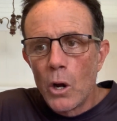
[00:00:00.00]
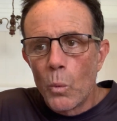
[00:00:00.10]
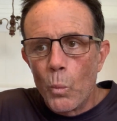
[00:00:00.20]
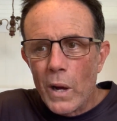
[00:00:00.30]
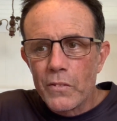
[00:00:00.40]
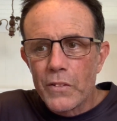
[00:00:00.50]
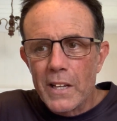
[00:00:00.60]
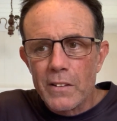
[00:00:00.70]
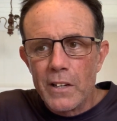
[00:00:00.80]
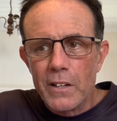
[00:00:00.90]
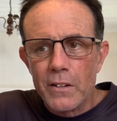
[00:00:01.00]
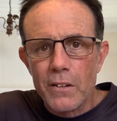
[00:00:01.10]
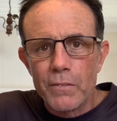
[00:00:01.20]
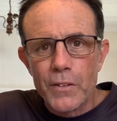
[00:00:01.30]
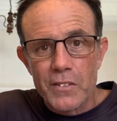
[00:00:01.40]
One thing that,
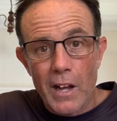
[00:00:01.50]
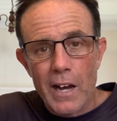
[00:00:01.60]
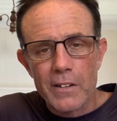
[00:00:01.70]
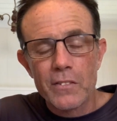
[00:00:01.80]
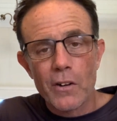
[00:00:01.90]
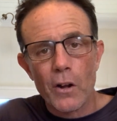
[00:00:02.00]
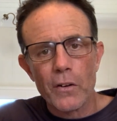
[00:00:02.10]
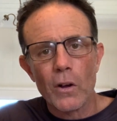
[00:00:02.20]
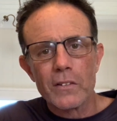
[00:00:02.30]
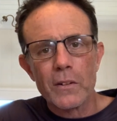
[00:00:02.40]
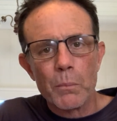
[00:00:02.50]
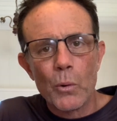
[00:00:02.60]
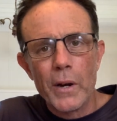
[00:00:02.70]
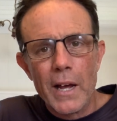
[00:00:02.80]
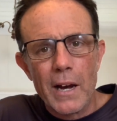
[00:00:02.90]
for starters, that I'd like to
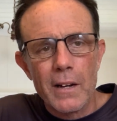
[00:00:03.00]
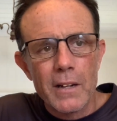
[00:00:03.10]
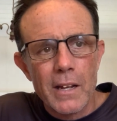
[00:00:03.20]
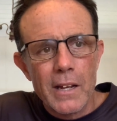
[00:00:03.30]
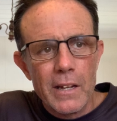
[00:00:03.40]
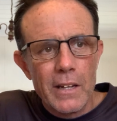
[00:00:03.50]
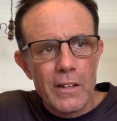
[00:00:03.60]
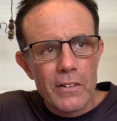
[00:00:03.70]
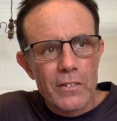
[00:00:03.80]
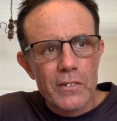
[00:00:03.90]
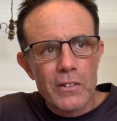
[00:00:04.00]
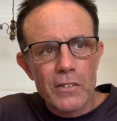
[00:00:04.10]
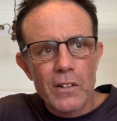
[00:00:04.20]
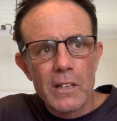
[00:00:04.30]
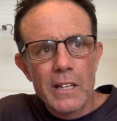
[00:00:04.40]
point out is
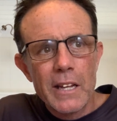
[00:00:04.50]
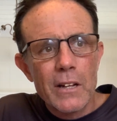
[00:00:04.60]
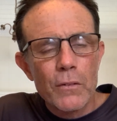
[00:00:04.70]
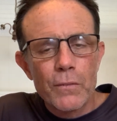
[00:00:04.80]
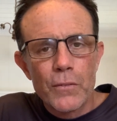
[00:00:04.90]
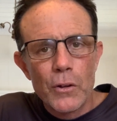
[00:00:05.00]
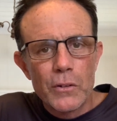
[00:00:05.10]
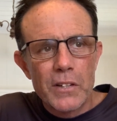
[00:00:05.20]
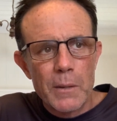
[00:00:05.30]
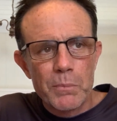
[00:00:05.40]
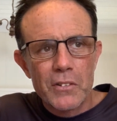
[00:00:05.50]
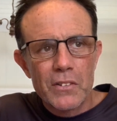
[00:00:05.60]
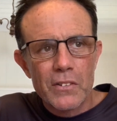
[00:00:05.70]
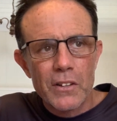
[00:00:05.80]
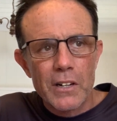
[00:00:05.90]
just a little few tips
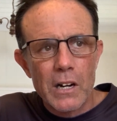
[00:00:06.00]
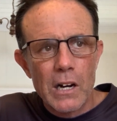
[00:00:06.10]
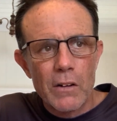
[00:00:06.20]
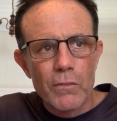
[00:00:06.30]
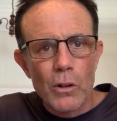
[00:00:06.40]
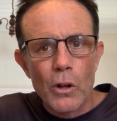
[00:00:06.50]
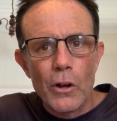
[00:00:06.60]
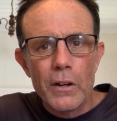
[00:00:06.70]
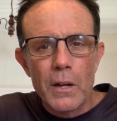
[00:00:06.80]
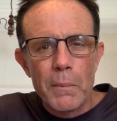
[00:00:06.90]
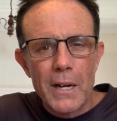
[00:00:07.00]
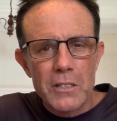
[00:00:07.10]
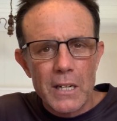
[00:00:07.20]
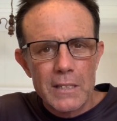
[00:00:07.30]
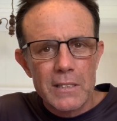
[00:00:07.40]
that I've learnt about
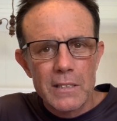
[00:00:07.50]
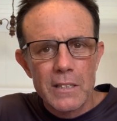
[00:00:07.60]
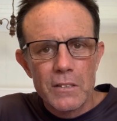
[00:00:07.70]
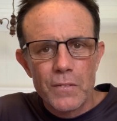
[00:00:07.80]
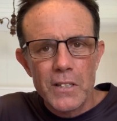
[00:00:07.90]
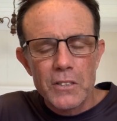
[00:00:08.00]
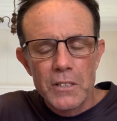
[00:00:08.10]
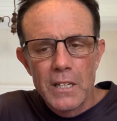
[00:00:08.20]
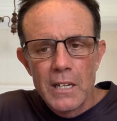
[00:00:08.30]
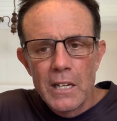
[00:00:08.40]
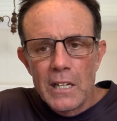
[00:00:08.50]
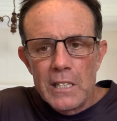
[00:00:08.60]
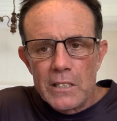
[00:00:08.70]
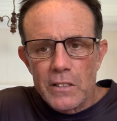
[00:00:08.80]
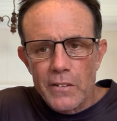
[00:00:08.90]
chasing these fish.
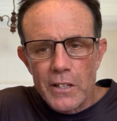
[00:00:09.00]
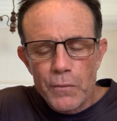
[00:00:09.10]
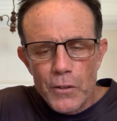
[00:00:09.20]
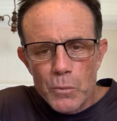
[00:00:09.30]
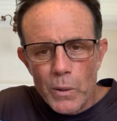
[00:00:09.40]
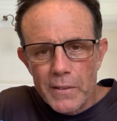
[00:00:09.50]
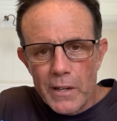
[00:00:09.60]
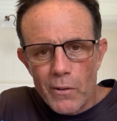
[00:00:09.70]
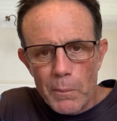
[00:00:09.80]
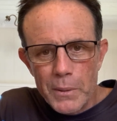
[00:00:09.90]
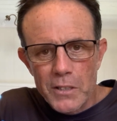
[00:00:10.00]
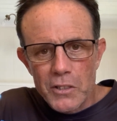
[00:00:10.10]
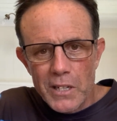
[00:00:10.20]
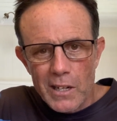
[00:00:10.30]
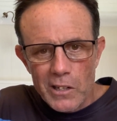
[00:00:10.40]
So these fish, when they're up in the
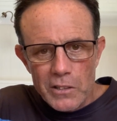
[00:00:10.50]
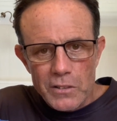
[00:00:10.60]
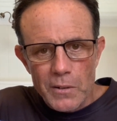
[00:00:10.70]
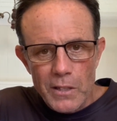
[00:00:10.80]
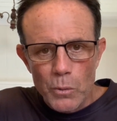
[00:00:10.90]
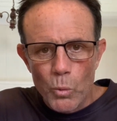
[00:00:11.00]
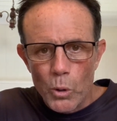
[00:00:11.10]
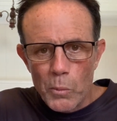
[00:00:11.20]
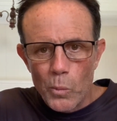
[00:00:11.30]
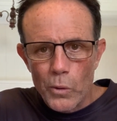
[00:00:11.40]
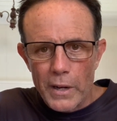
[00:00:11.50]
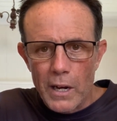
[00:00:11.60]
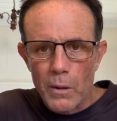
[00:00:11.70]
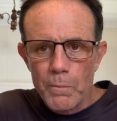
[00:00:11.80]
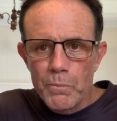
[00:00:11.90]
shallows, in the warmer
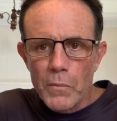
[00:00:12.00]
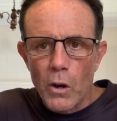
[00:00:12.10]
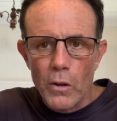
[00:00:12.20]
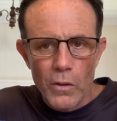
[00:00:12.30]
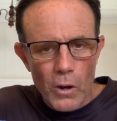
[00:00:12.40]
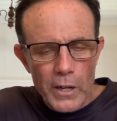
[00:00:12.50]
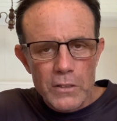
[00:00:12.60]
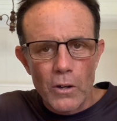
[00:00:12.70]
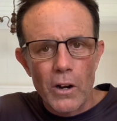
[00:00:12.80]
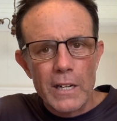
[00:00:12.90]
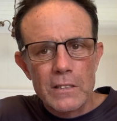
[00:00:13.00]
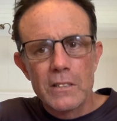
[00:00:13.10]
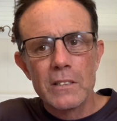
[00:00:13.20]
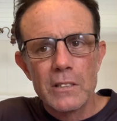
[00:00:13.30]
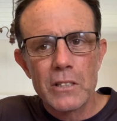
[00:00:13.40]
water, on the high tides,
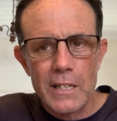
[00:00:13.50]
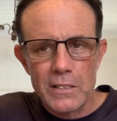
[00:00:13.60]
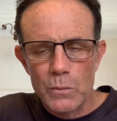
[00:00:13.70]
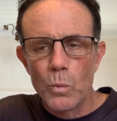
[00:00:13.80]
chasing